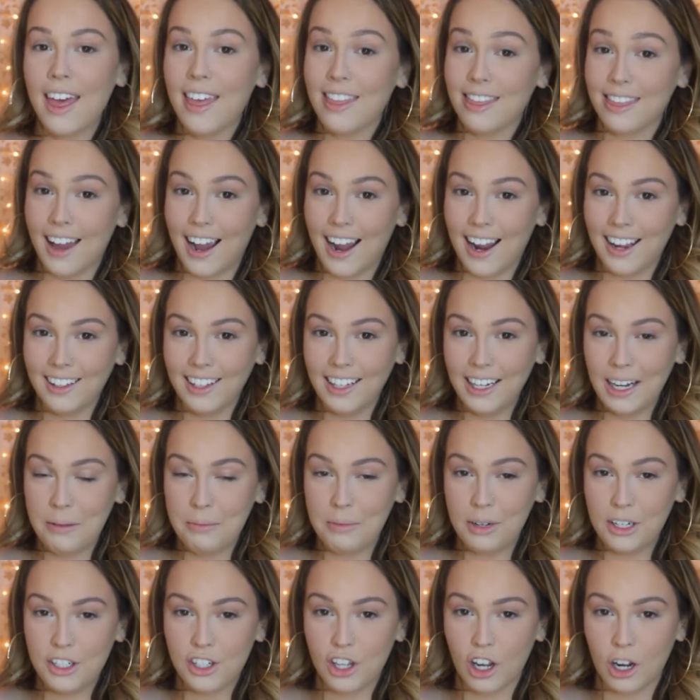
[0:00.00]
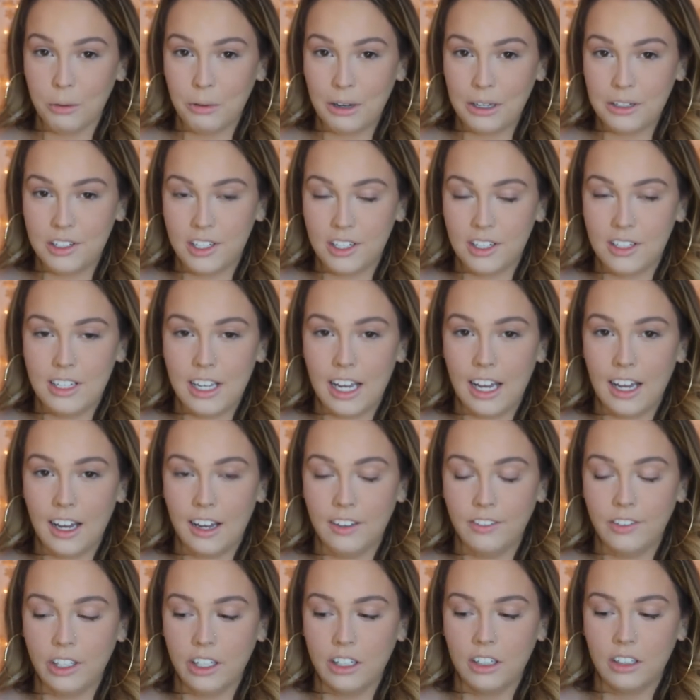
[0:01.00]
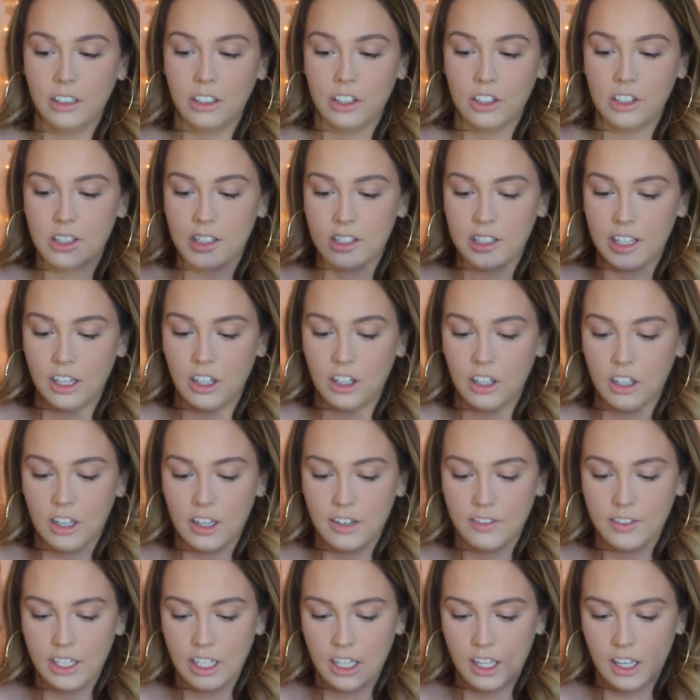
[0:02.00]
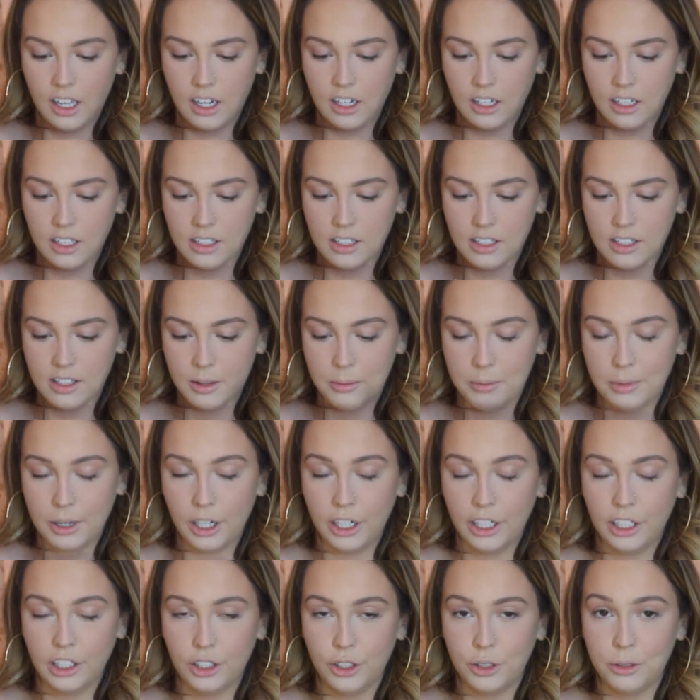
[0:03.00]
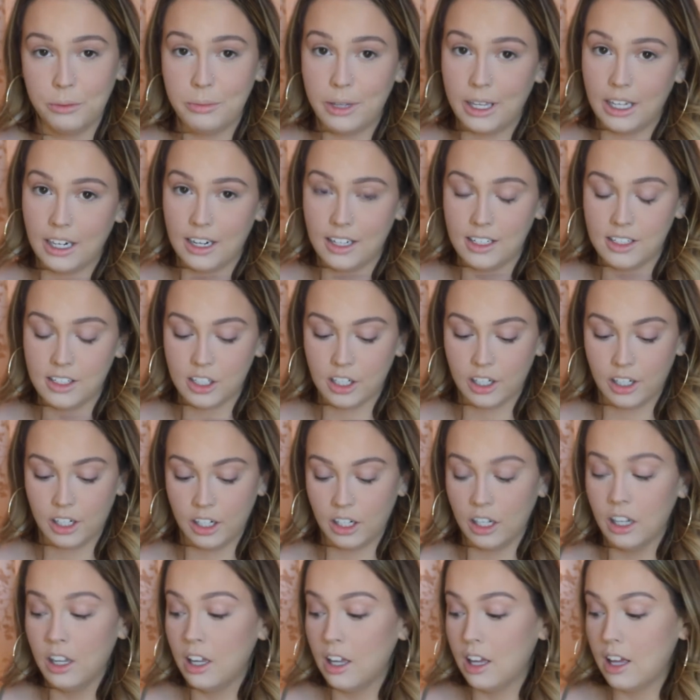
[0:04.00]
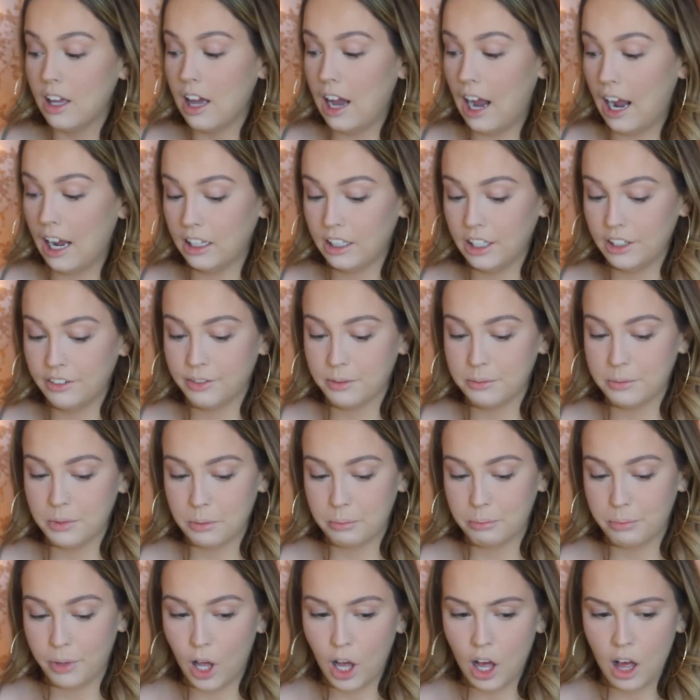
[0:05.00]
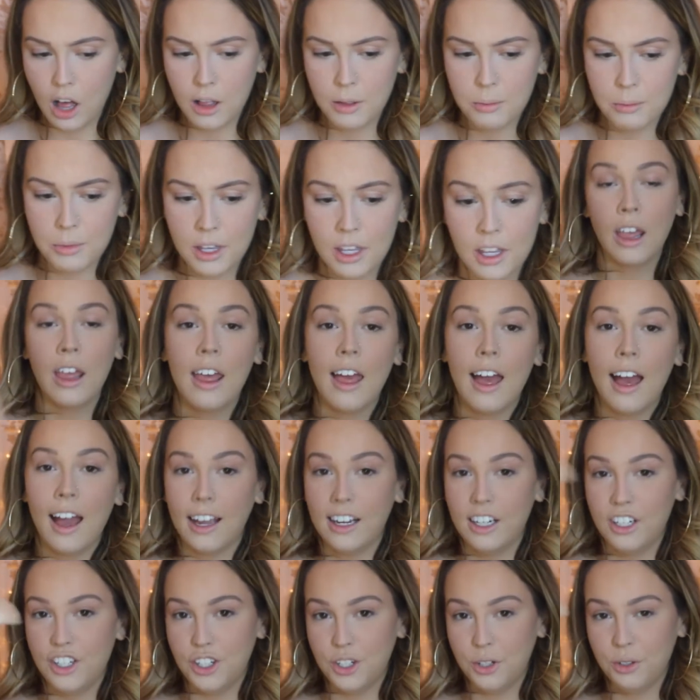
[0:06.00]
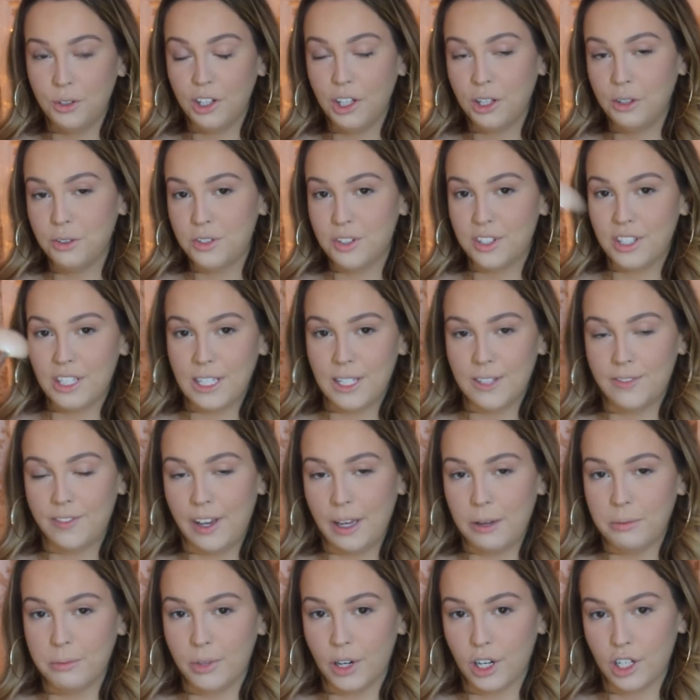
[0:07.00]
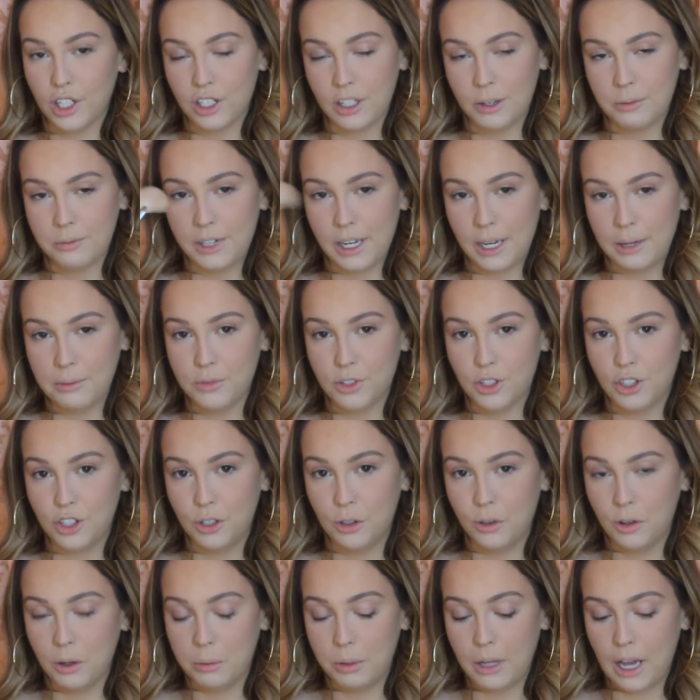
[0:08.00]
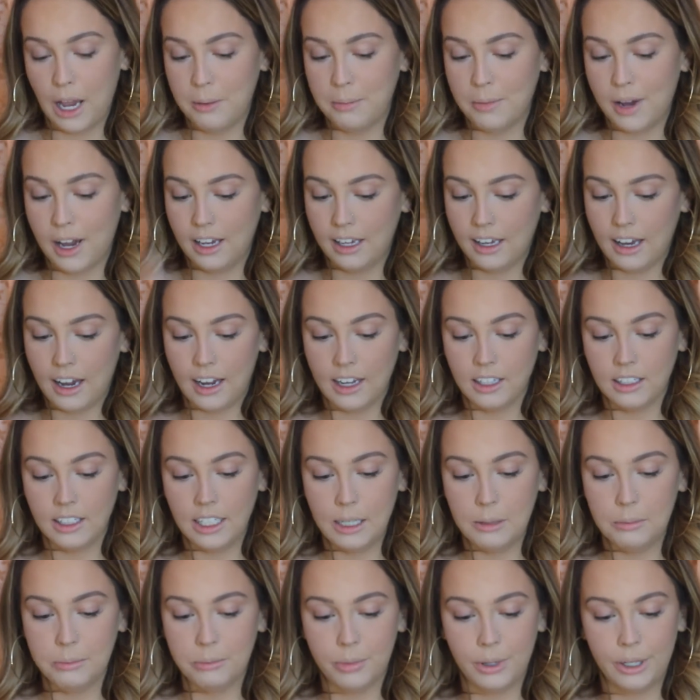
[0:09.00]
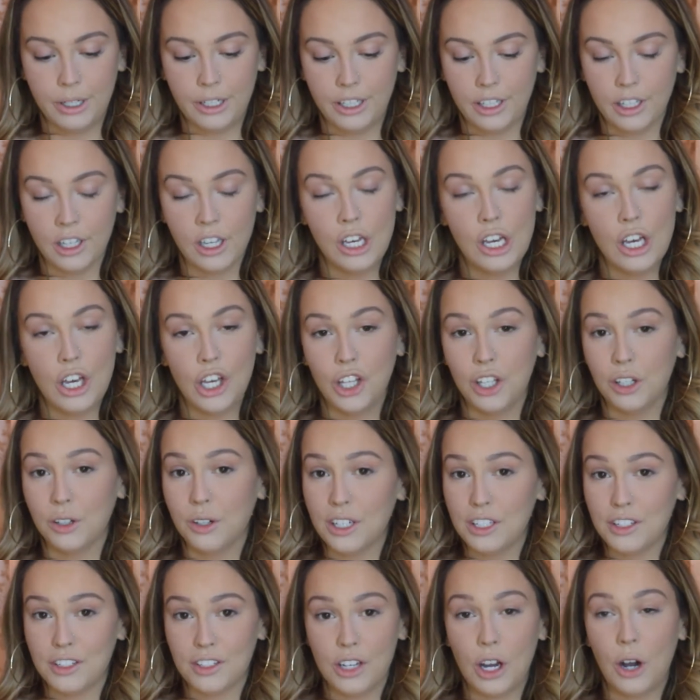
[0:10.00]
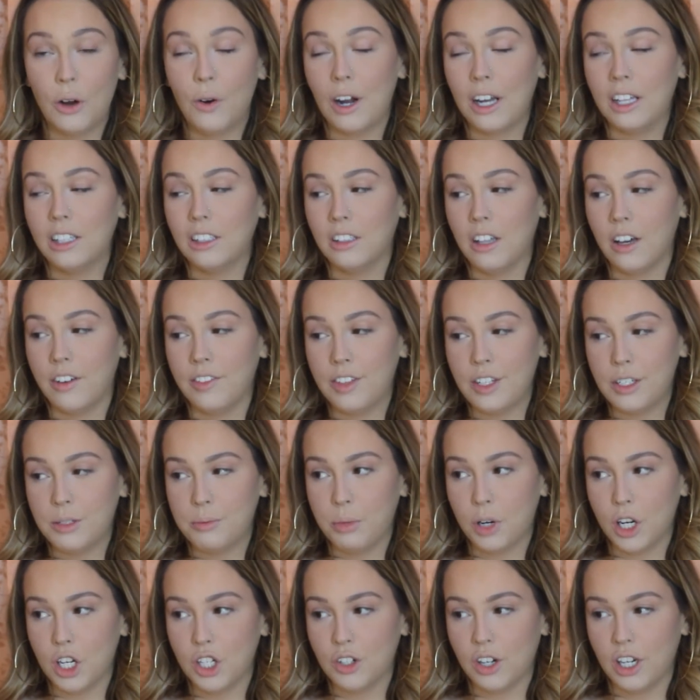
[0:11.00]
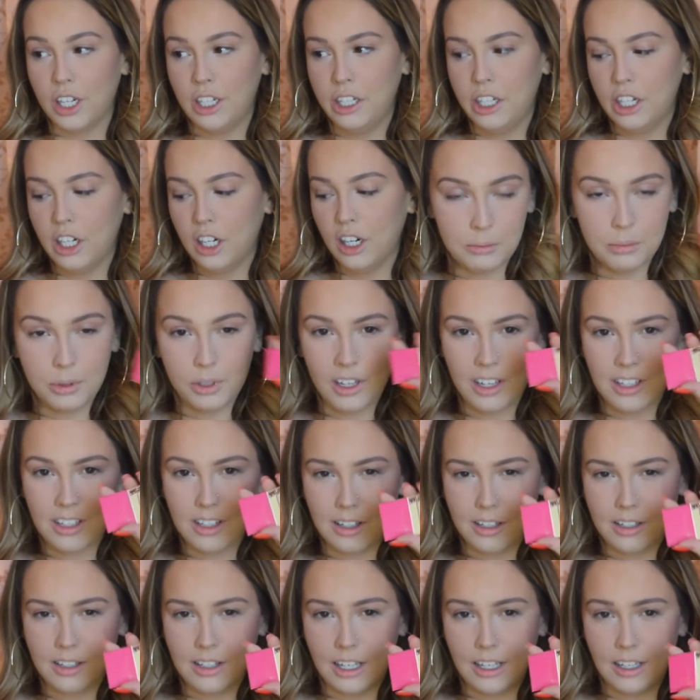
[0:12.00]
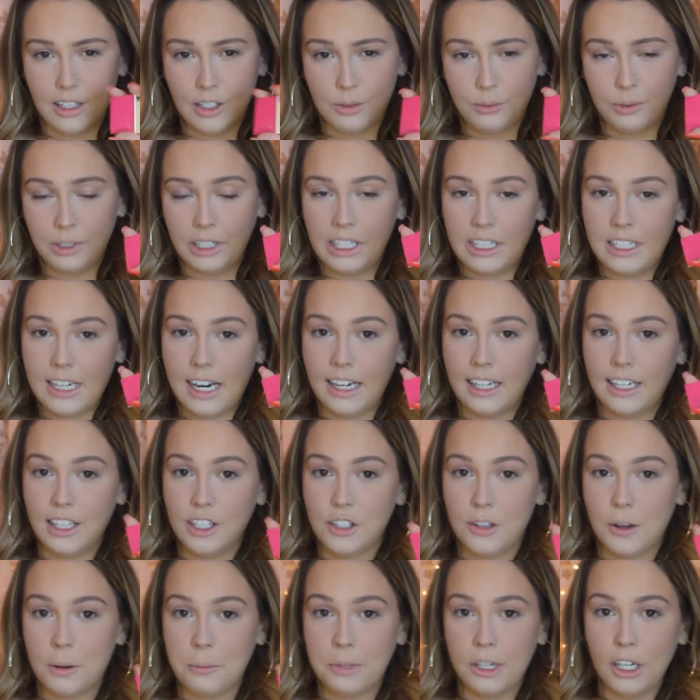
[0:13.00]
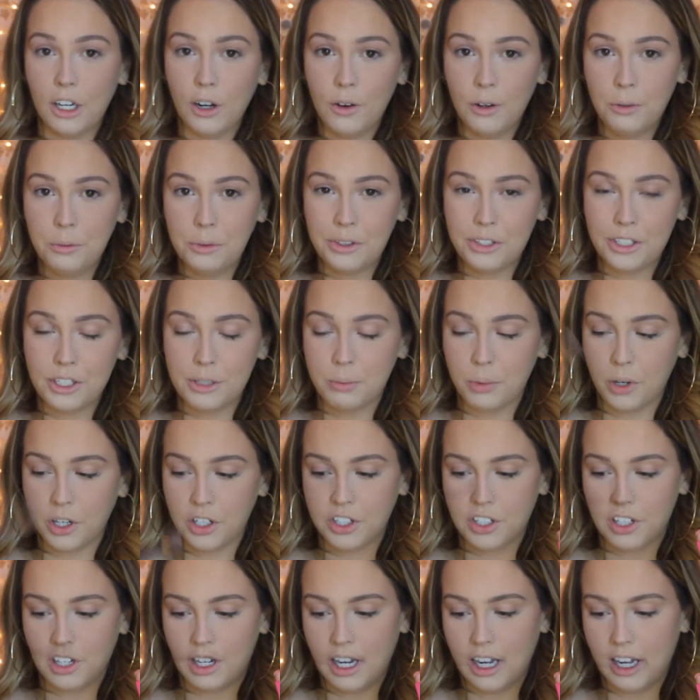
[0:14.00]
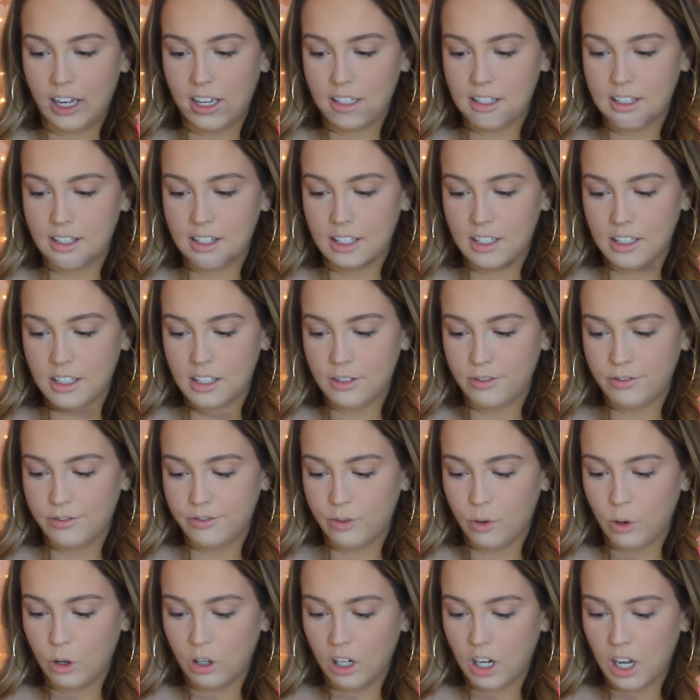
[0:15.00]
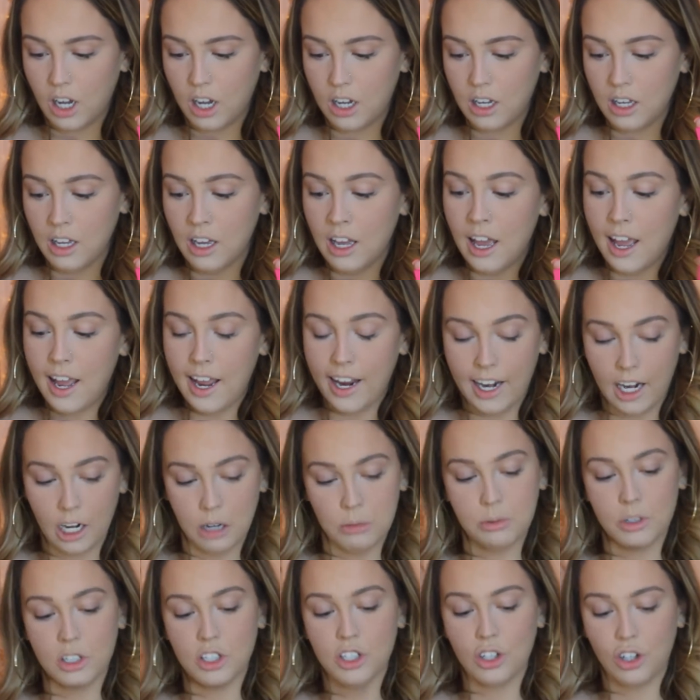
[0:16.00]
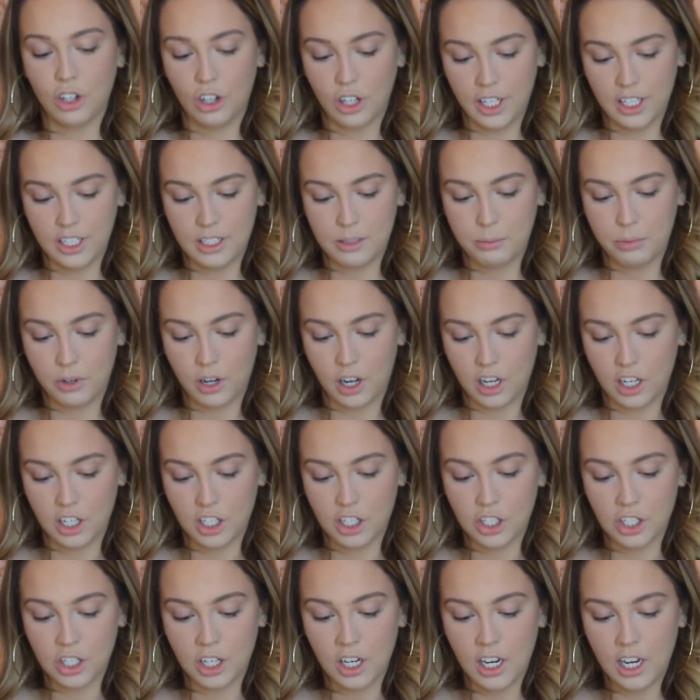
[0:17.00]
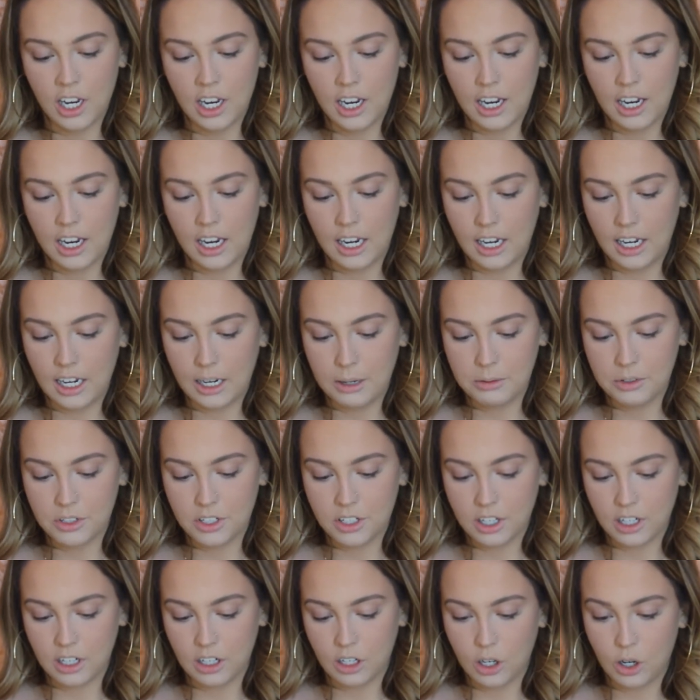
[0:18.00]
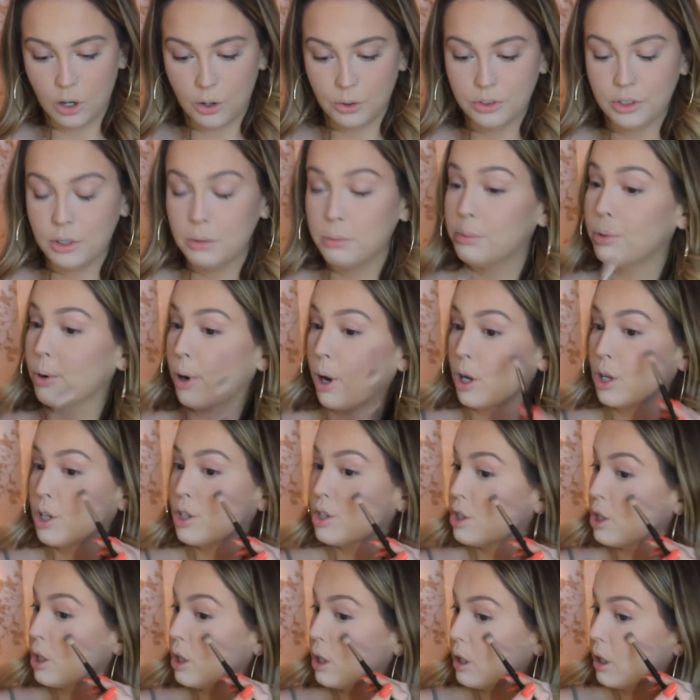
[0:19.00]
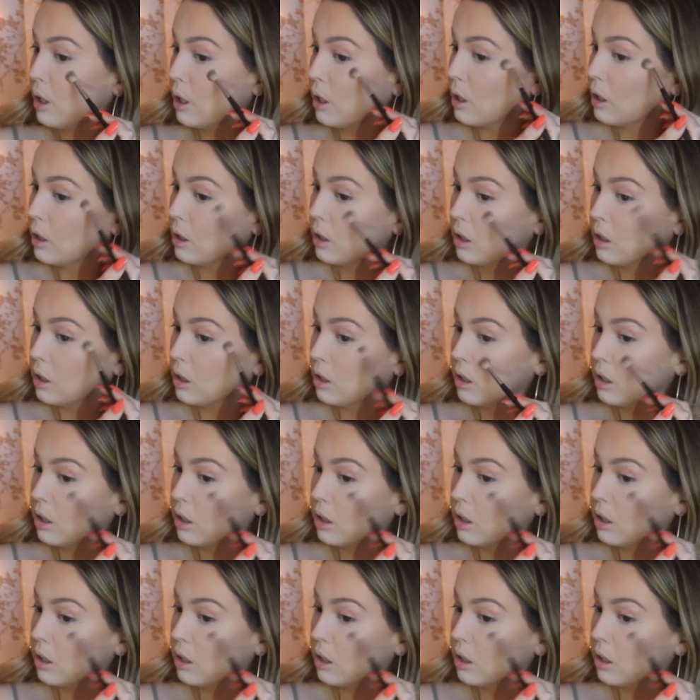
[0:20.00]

The highlight I'm going to talk about today, I have like a little single of it, and it's the Mary Lou Manizer highlight from the Balm. I do use this fan brush sometimes to apply my highlight, but you guys know I love this brush right here. Plus this thing is really tiny. So I'm going to go in with this brush today. It's the Sephora Airbrush Crease brush. And I'm just going to coat the brush and